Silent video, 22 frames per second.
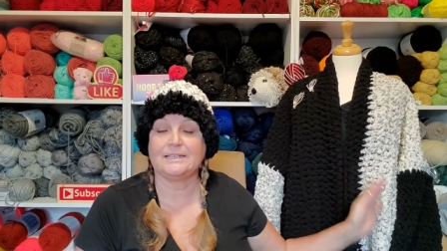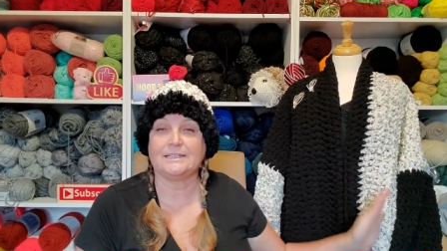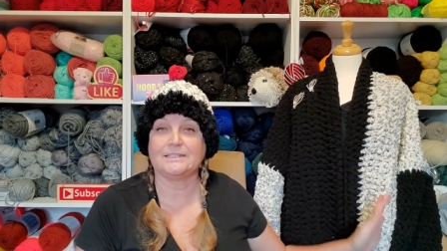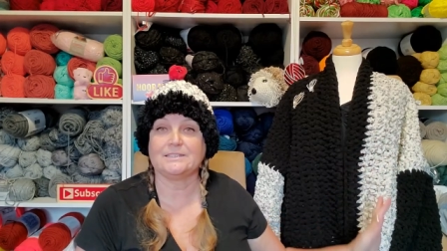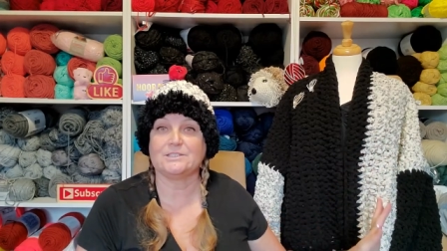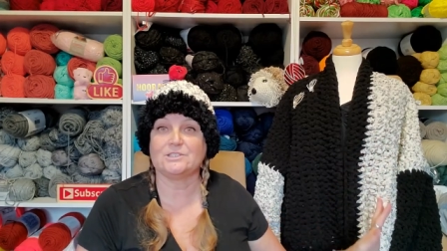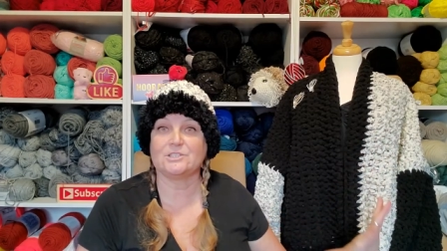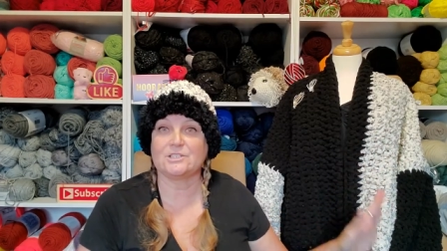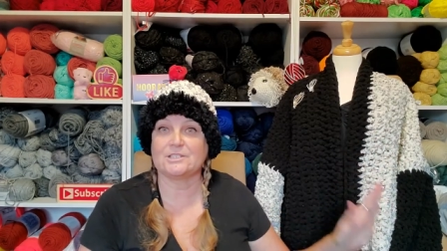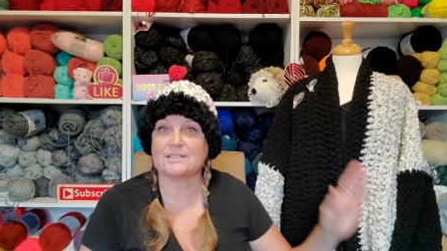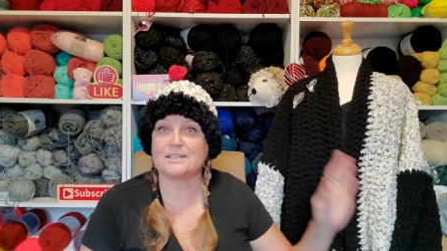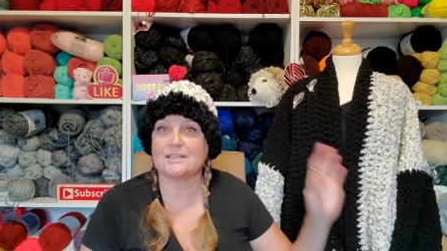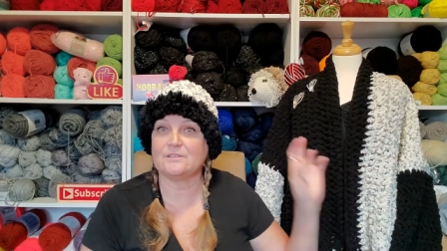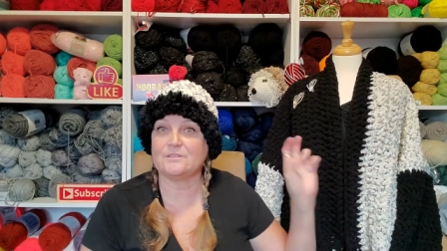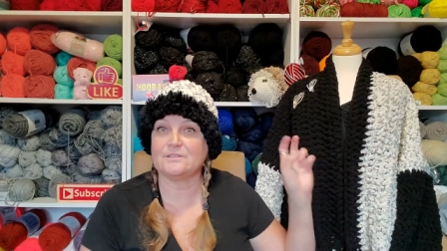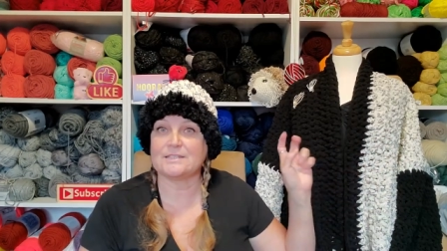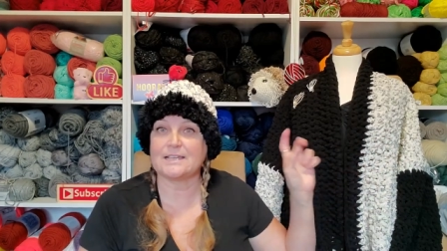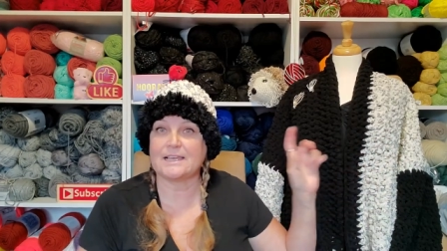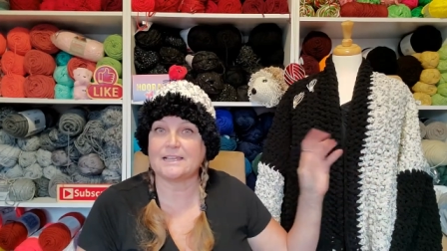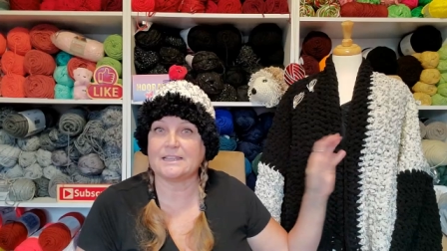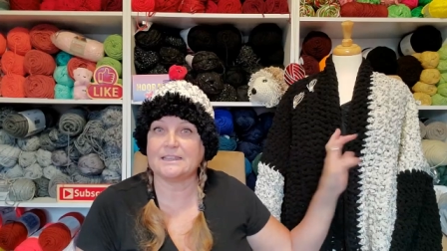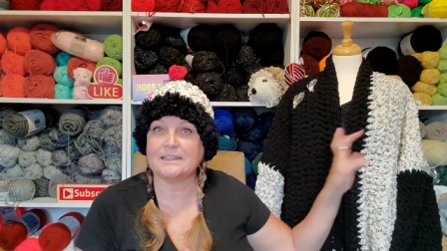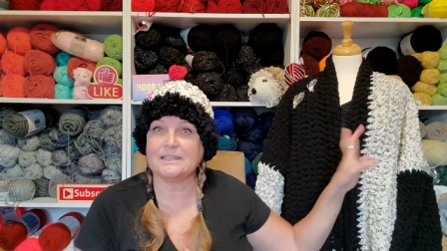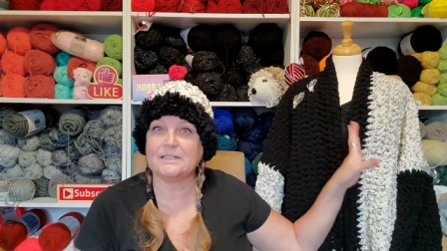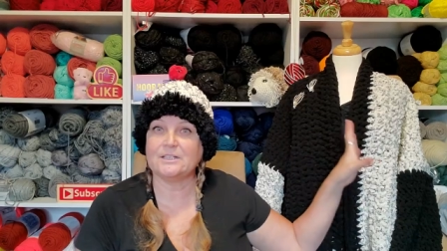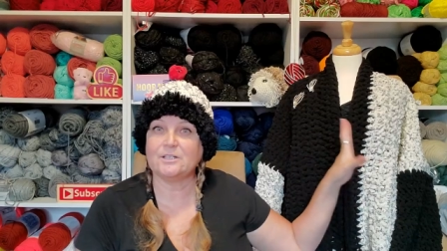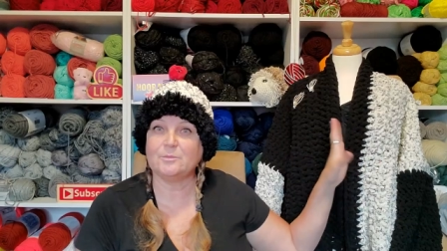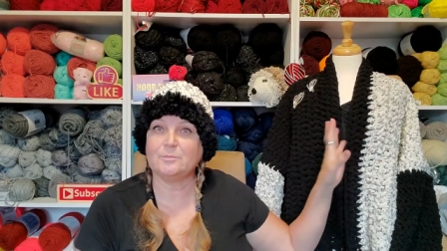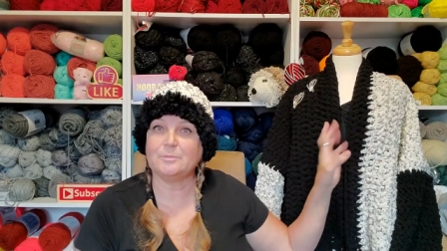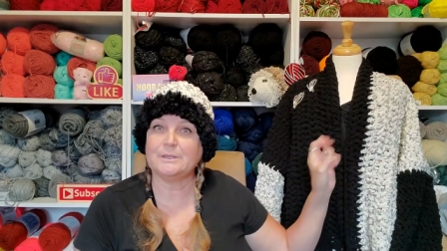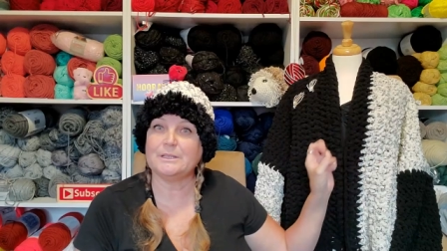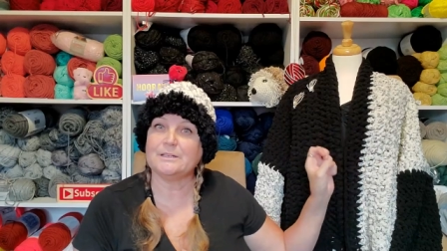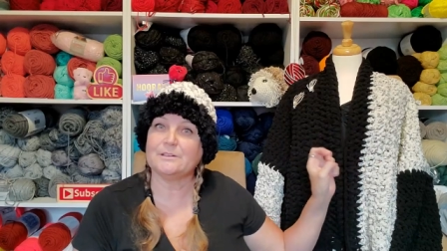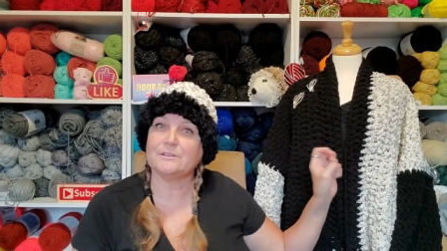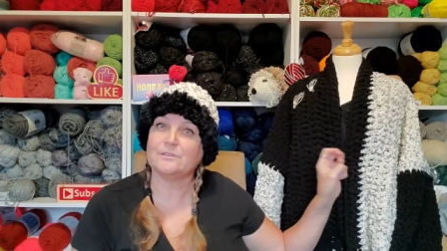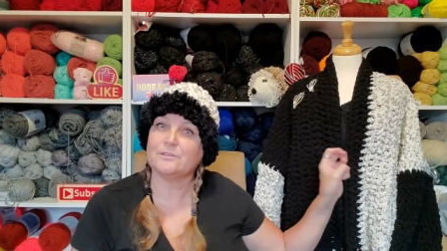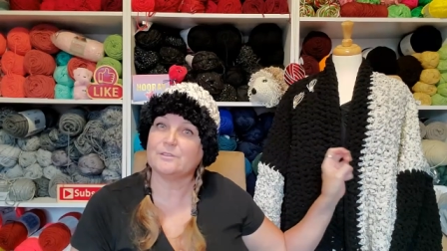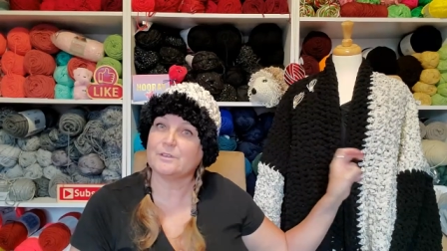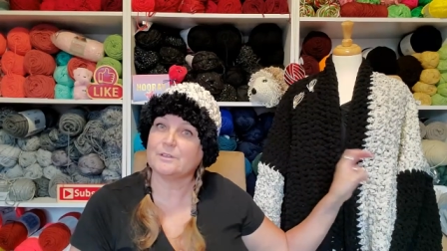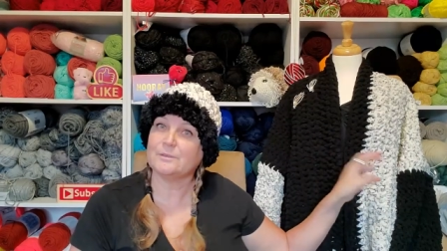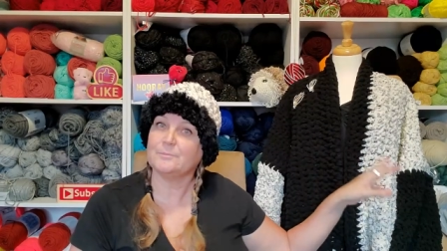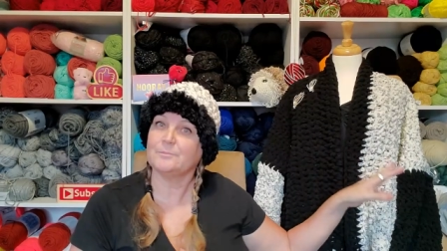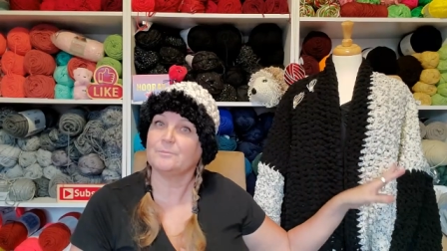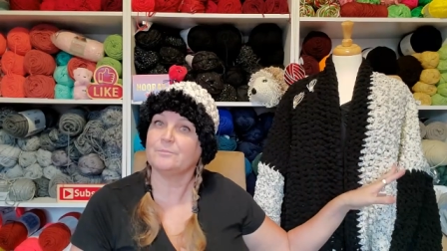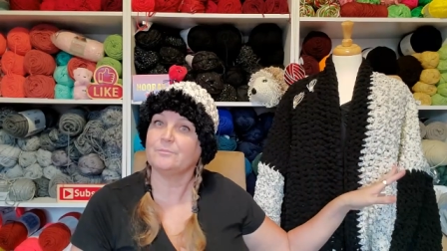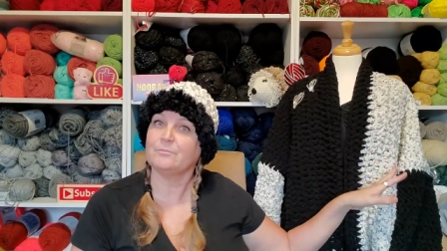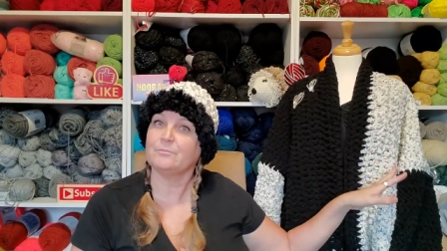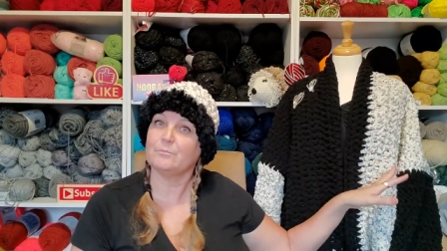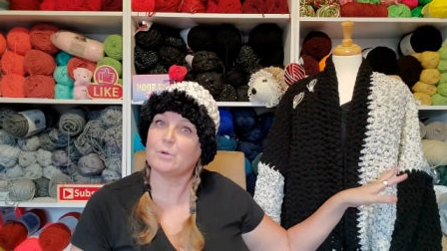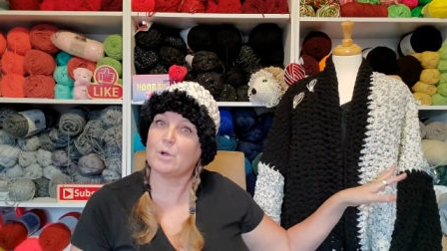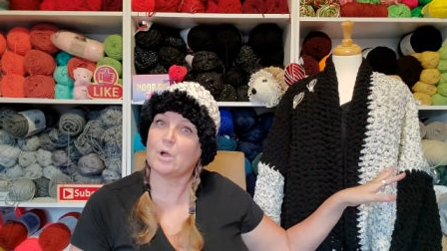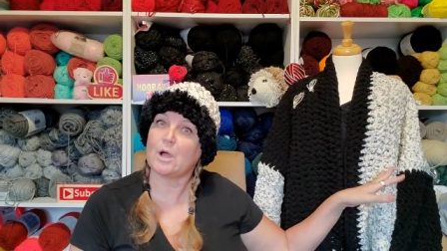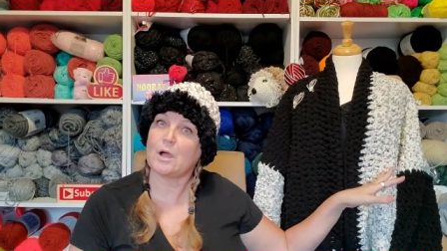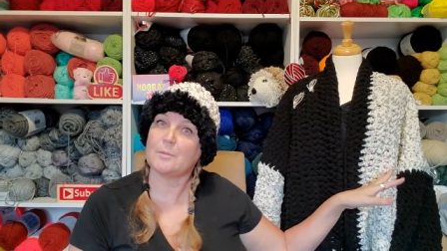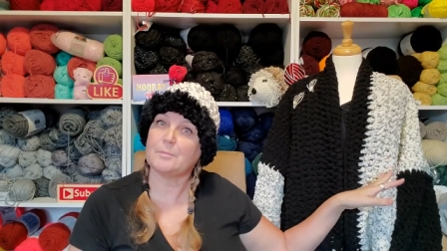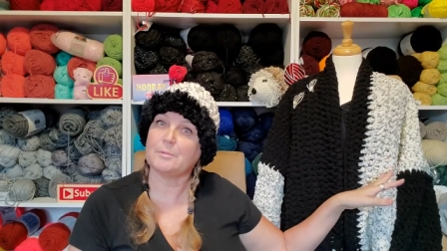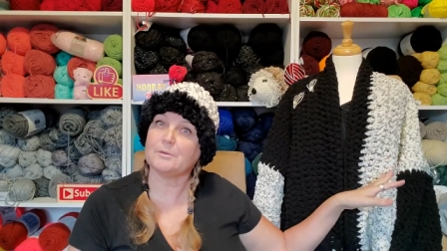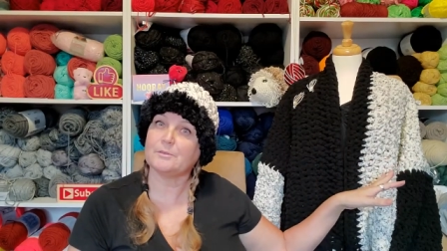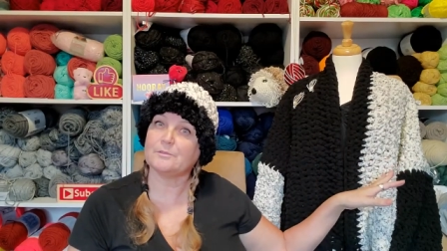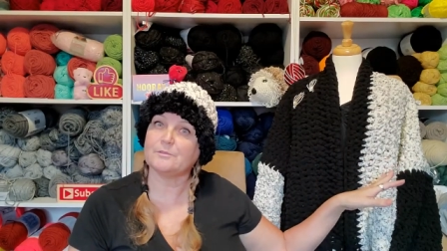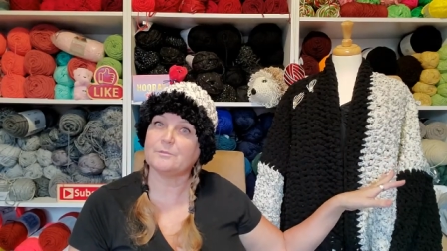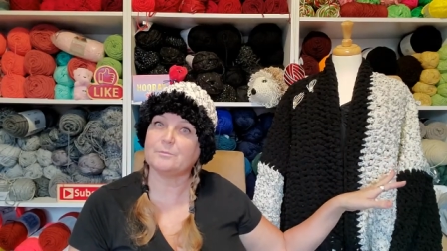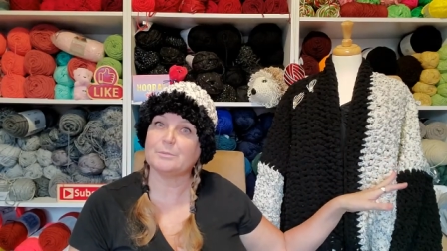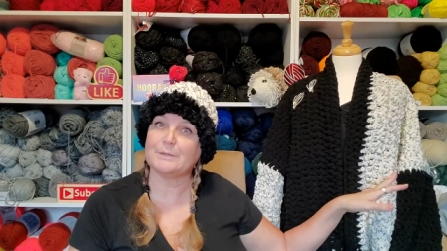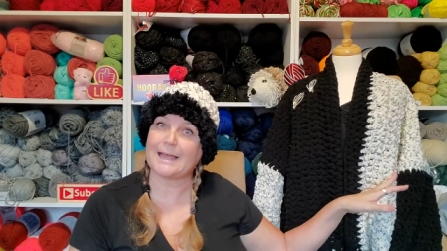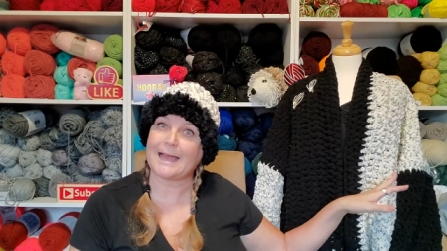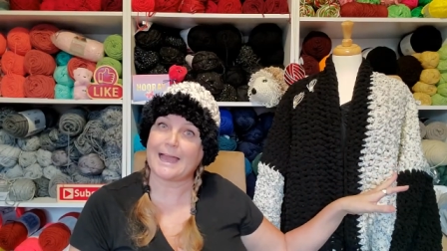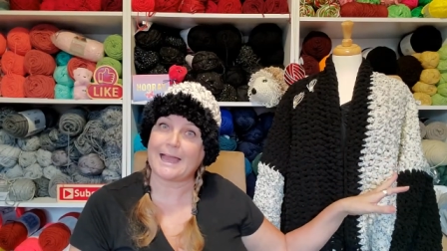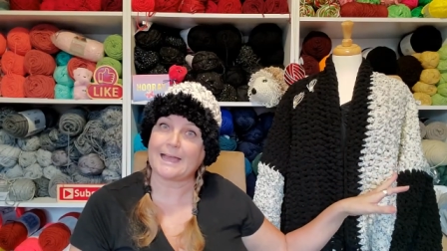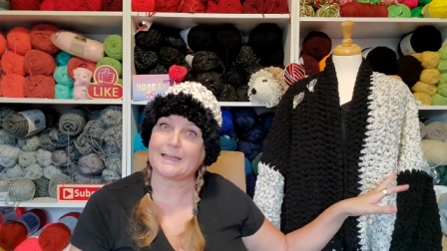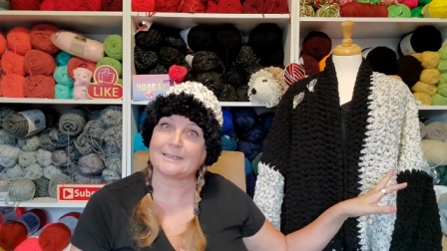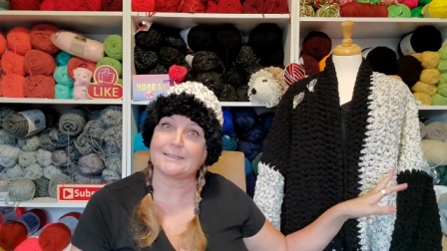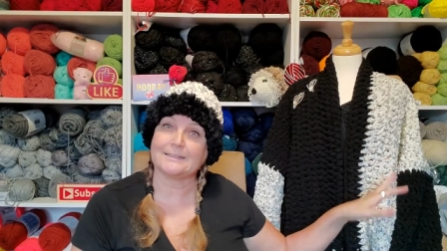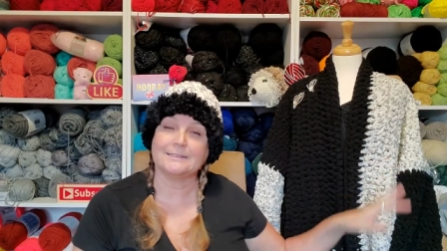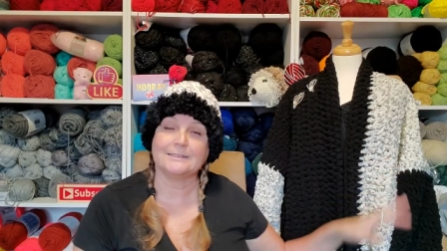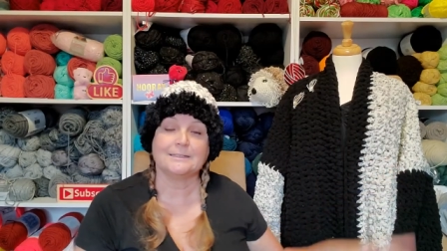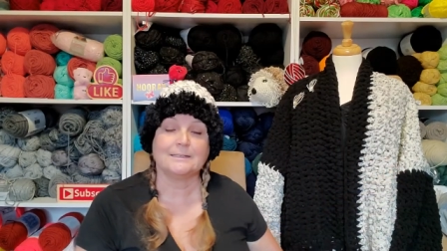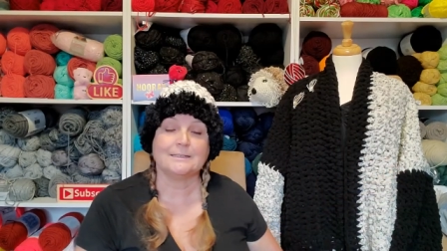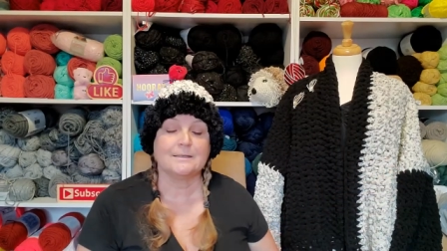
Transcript: It just gives that little bit of pop of black